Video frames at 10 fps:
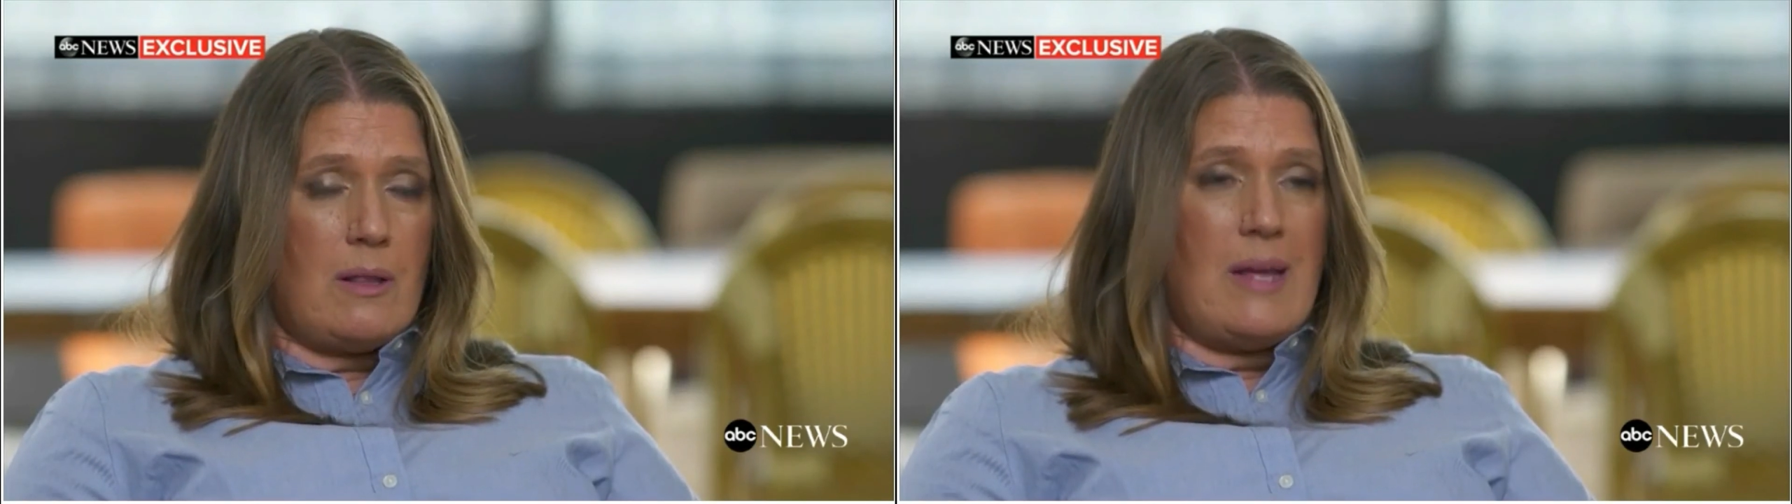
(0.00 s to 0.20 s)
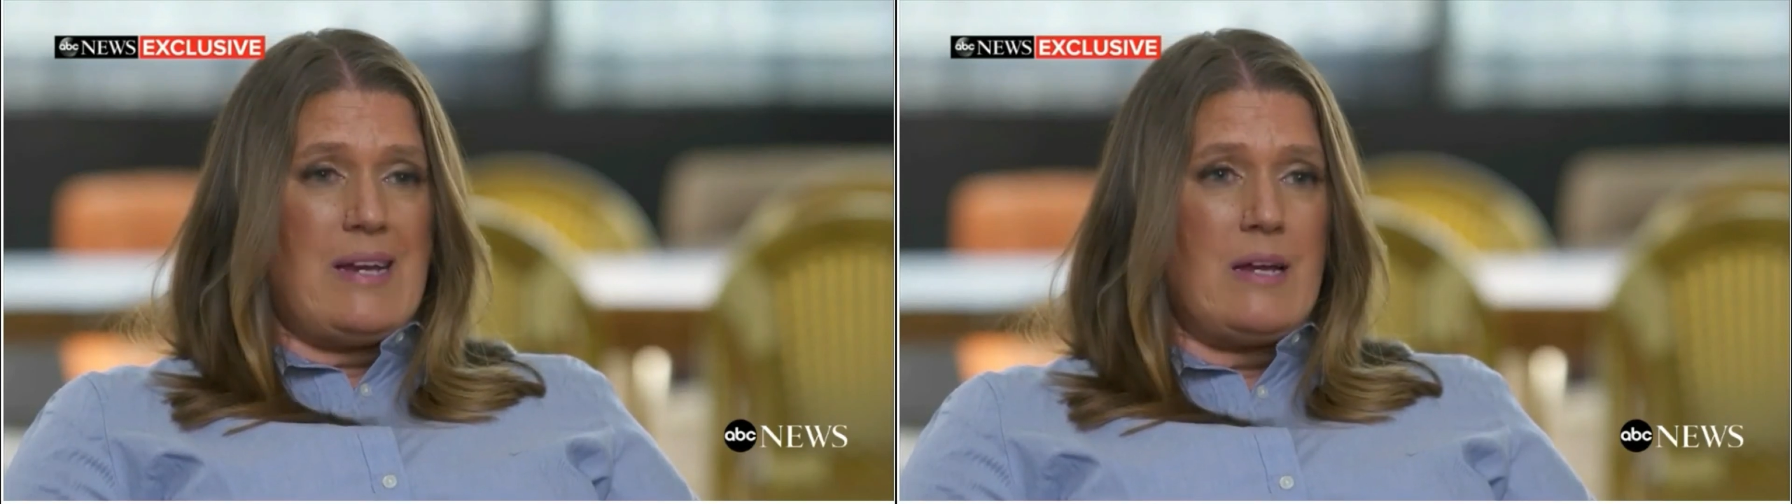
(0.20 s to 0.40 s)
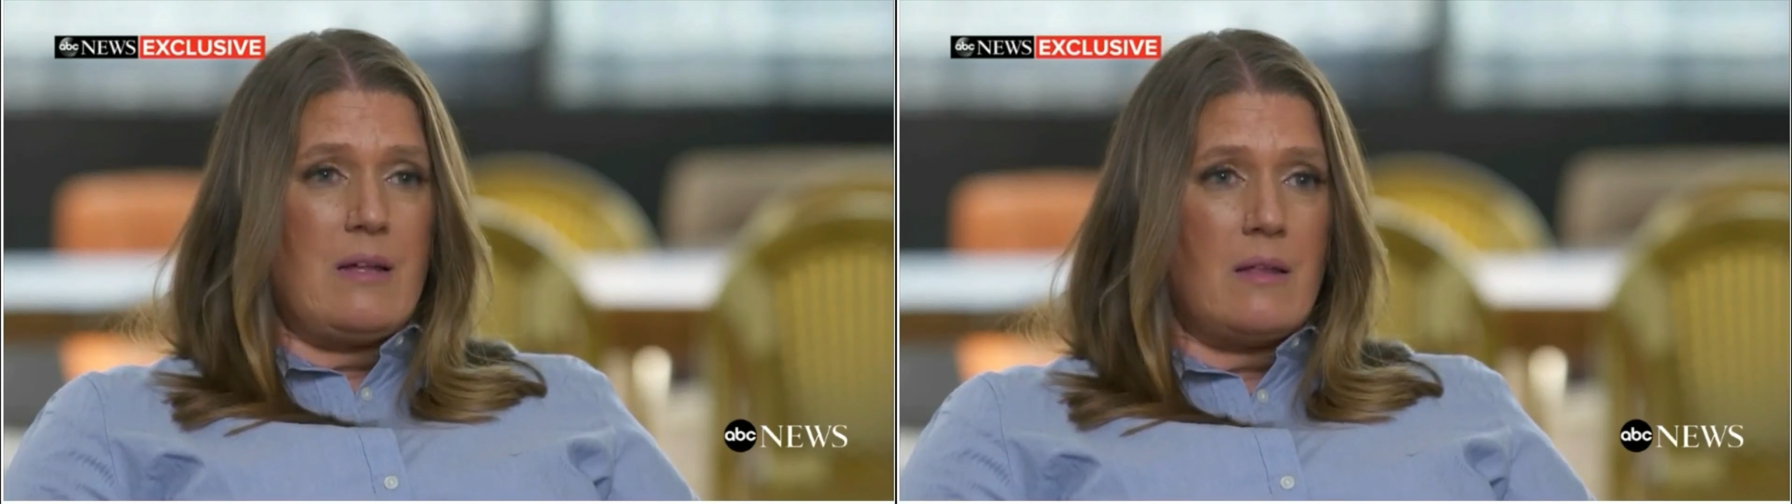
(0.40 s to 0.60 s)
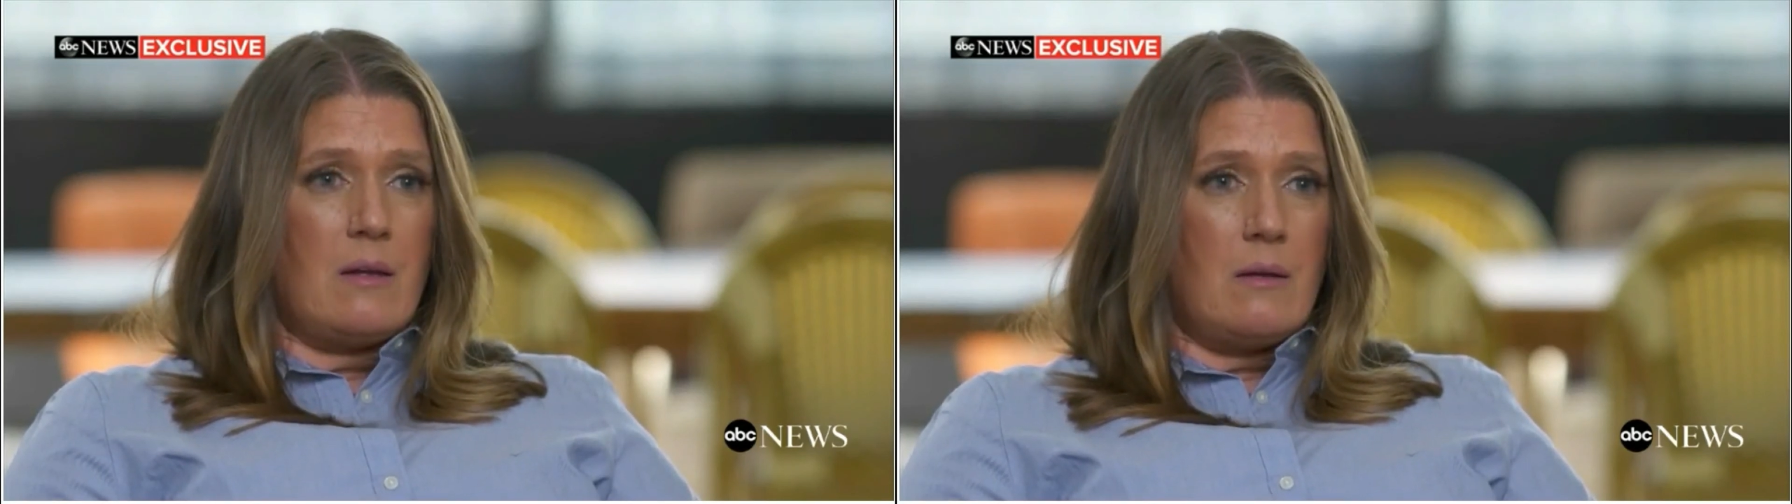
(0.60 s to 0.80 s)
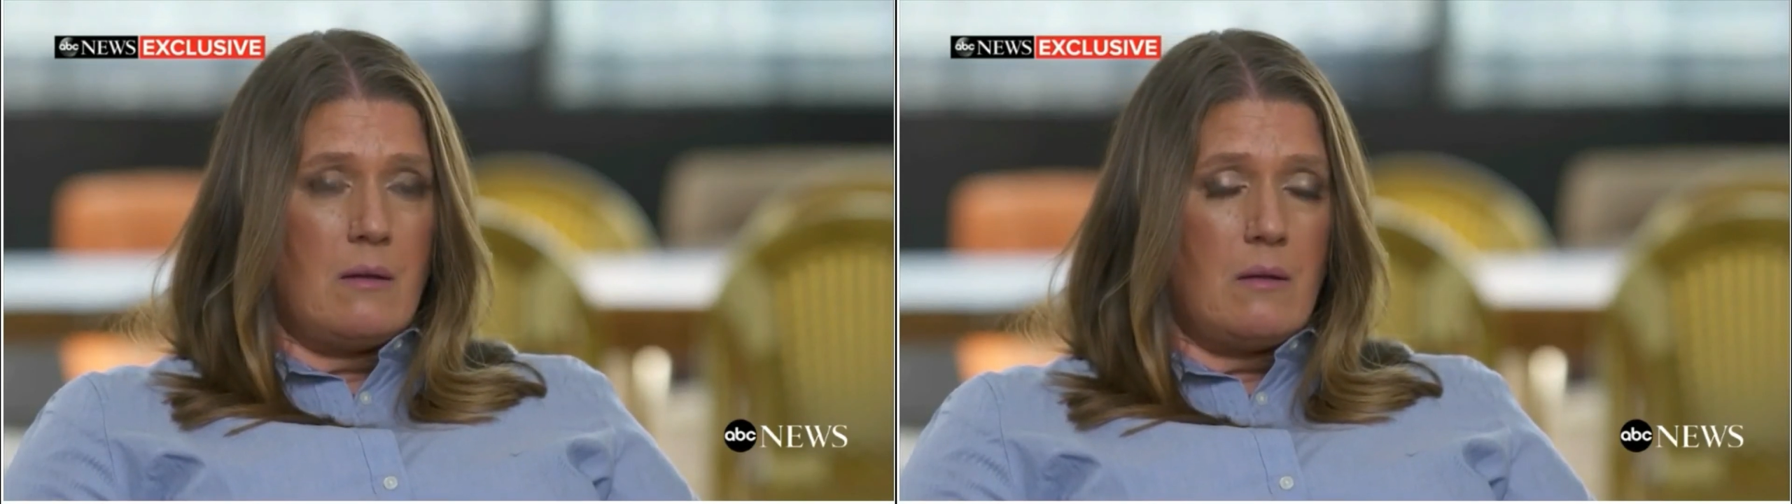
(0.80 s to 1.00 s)
enlightening
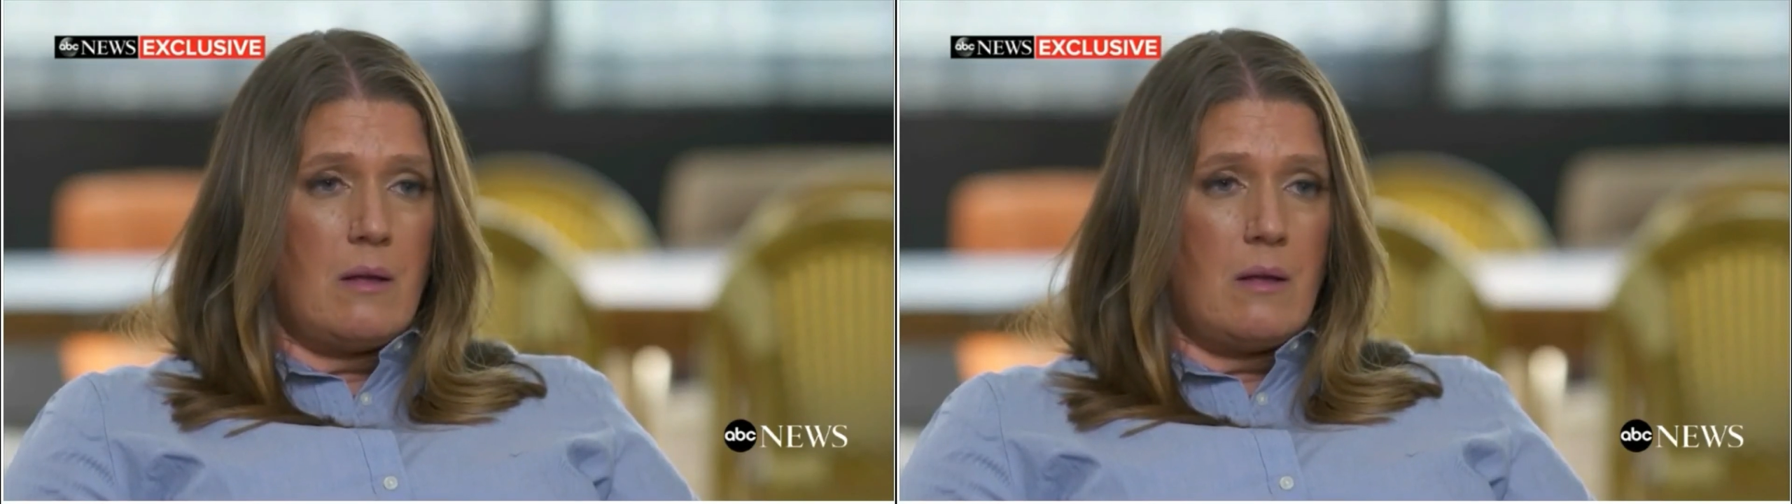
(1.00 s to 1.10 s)
than,